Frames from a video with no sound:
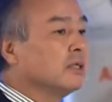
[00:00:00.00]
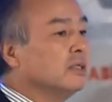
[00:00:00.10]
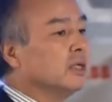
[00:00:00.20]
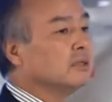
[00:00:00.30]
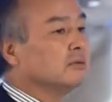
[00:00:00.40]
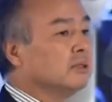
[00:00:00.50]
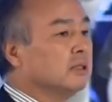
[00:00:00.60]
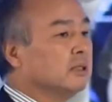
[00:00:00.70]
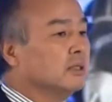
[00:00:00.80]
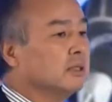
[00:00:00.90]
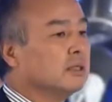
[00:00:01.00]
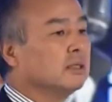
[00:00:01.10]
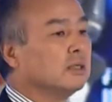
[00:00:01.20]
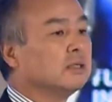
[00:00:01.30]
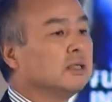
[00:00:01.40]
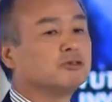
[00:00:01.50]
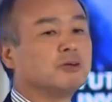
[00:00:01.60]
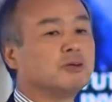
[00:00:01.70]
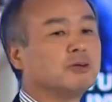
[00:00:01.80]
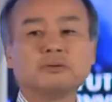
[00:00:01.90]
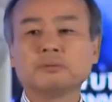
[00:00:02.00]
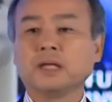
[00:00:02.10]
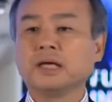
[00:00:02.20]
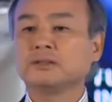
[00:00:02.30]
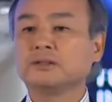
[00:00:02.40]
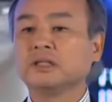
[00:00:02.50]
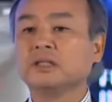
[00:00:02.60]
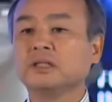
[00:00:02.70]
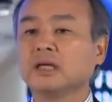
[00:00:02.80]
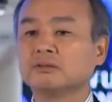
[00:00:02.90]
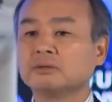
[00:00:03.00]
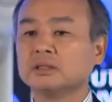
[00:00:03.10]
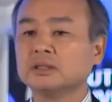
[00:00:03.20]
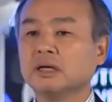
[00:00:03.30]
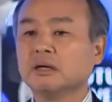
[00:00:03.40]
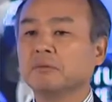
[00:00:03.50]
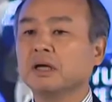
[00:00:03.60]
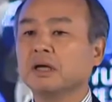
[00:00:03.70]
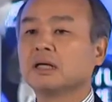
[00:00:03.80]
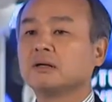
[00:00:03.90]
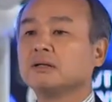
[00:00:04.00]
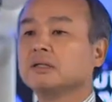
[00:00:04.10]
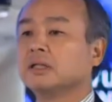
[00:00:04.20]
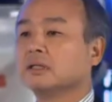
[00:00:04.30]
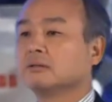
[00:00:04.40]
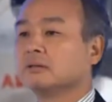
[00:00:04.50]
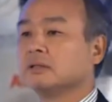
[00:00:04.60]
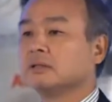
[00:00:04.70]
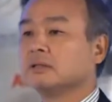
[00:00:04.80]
industry, the transportation industry, medical industry,